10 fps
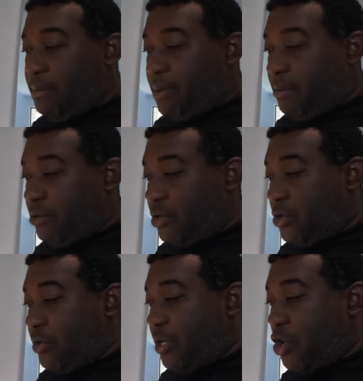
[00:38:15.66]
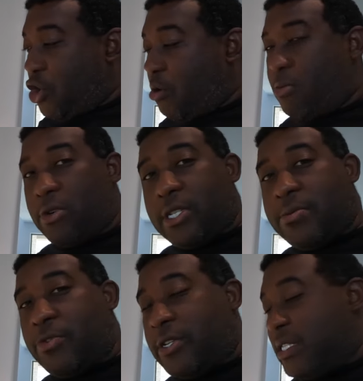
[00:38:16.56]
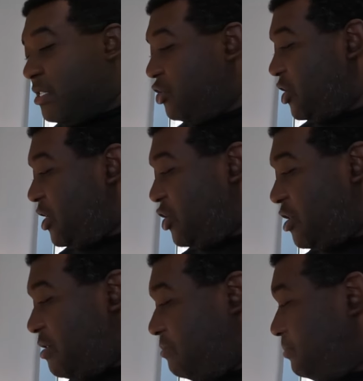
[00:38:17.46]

I'm gonna do golden combo this morning. Change it up.